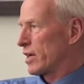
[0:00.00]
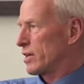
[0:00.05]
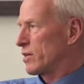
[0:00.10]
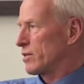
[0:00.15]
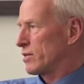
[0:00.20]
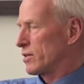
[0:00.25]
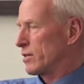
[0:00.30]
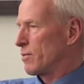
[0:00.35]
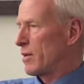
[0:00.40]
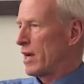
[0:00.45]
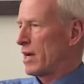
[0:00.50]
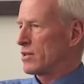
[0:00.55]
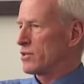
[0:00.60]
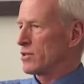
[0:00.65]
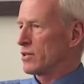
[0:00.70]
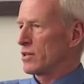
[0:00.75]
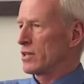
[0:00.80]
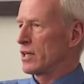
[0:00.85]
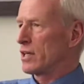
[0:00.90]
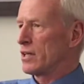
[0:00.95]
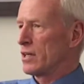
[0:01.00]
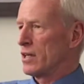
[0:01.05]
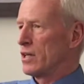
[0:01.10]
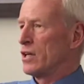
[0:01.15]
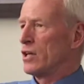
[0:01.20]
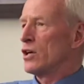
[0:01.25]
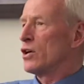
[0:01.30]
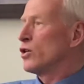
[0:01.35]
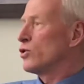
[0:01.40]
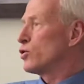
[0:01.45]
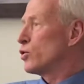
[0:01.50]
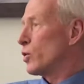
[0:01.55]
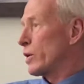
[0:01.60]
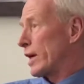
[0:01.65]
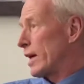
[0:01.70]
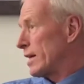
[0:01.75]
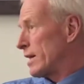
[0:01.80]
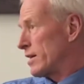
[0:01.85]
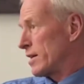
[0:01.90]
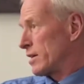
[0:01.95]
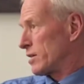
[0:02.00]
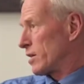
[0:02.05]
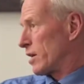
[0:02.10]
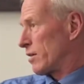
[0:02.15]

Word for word: I couldn't imagine uh, doing anything